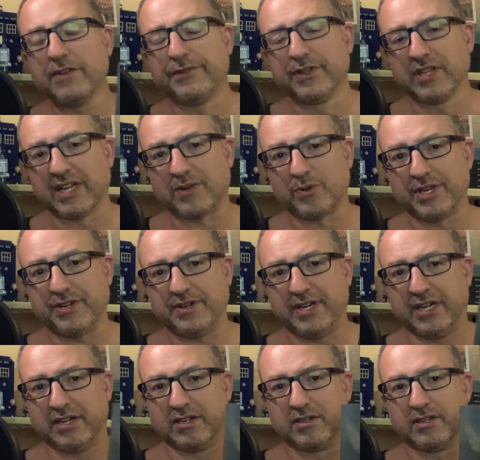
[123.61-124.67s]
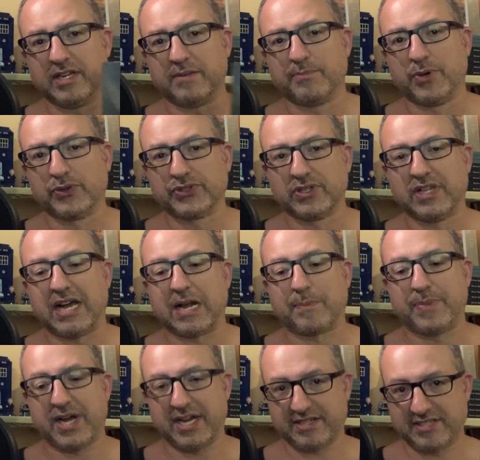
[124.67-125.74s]
if you like what you hear in both the
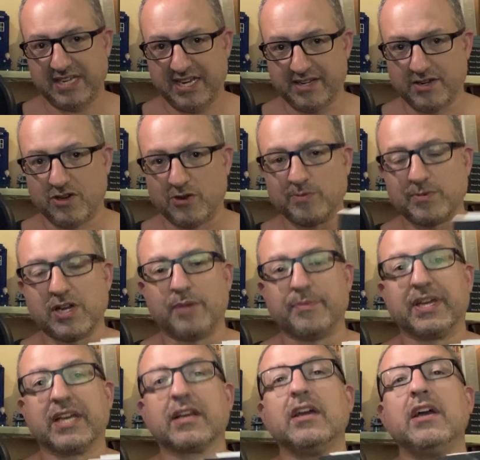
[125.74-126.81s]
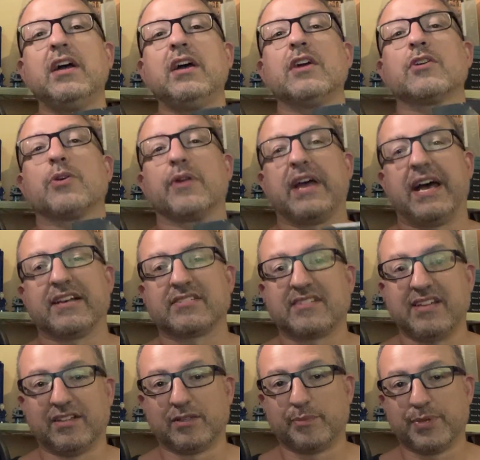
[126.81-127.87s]
Lockbox and Homecoming, go to
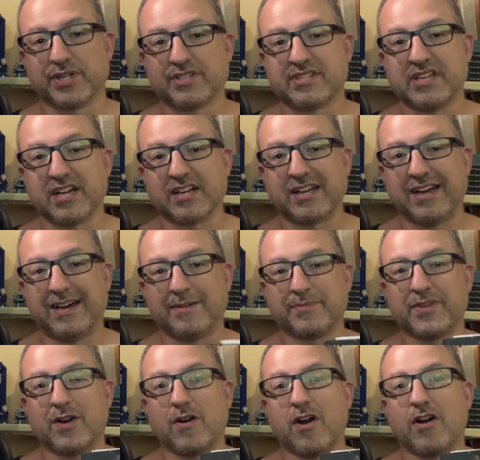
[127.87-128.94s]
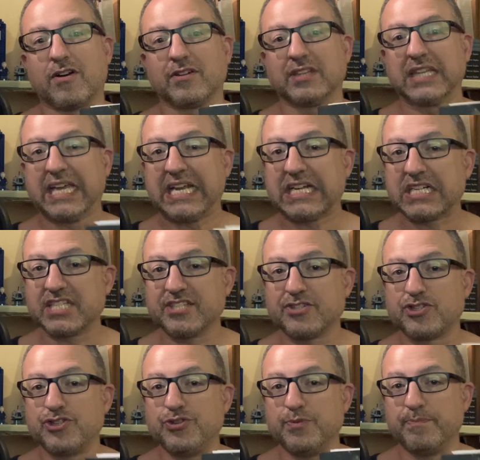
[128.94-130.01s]
staylorbooks.com. There are links
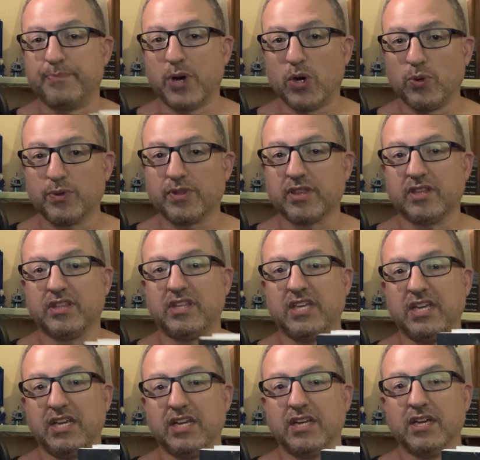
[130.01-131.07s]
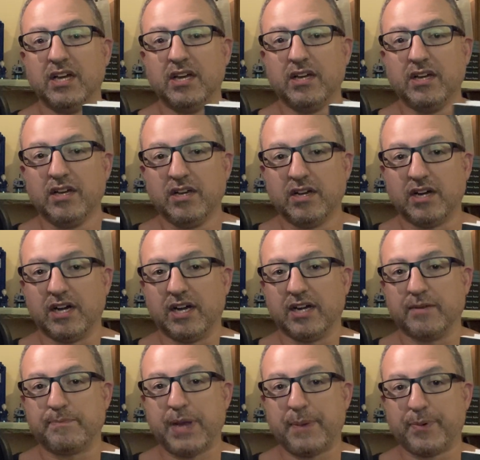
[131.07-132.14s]
to both the
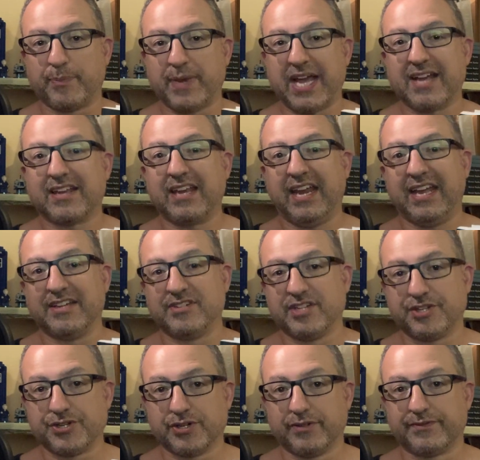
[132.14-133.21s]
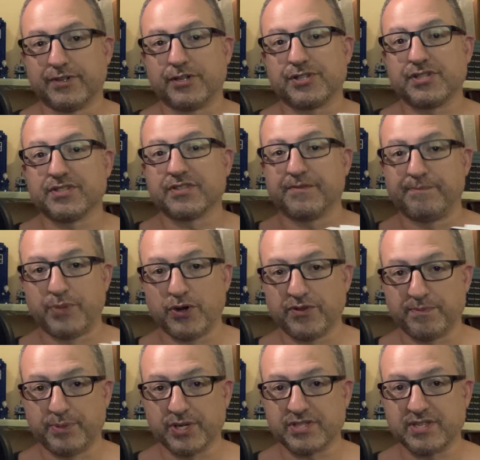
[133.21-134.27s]
paperback and digital versions of
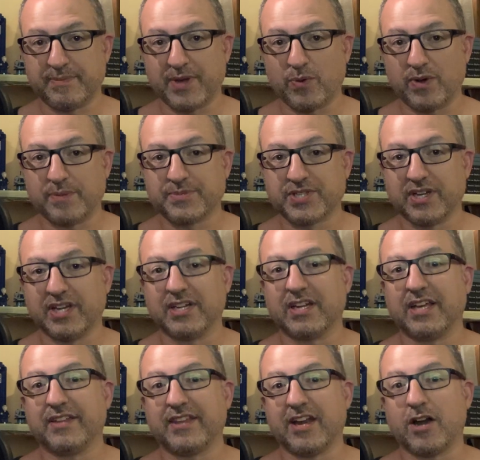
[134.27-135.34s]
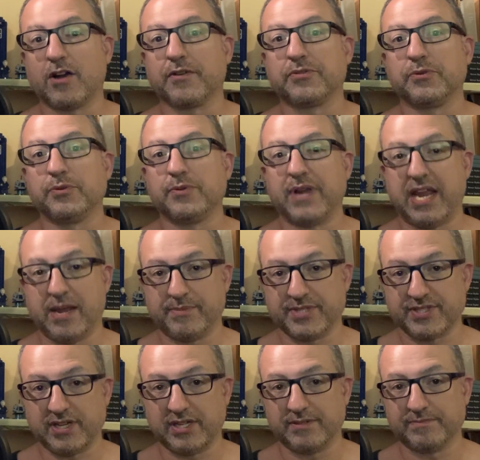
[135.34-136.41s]
both books on my website, and they are through
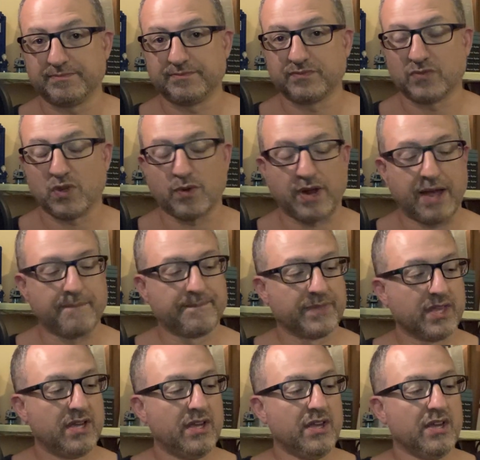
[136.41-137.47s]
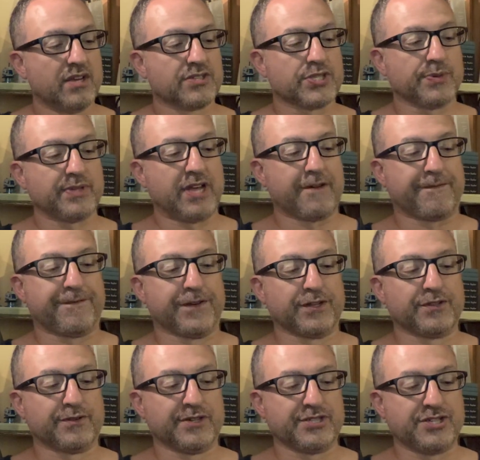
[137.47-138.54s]
Amazon. Okay? So without
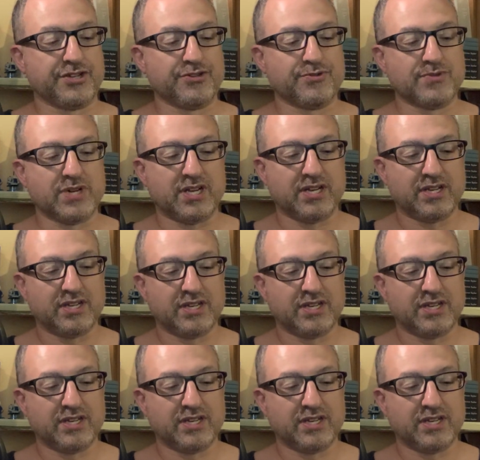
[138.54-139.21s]
further ado,